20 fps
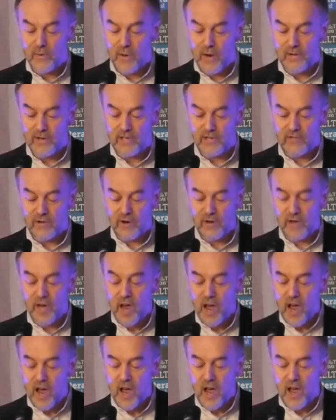Queried
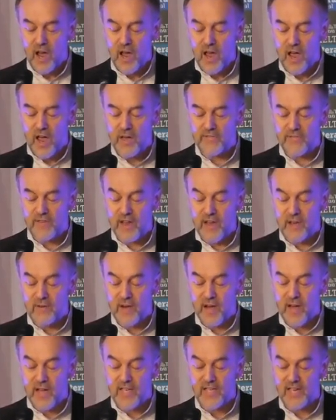Kron. I have
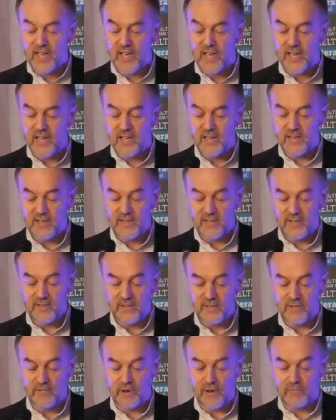no idea,
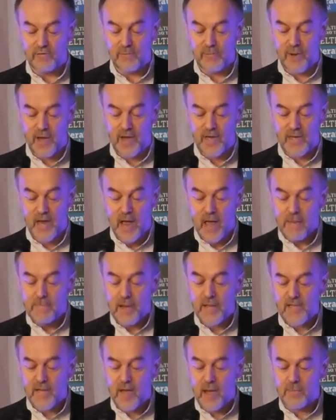Trog replied,
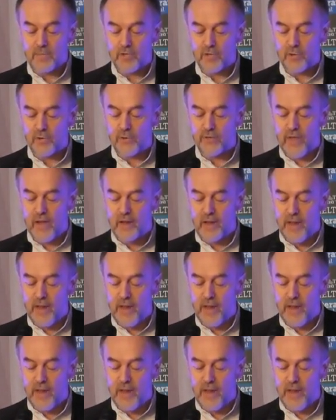but I'm sure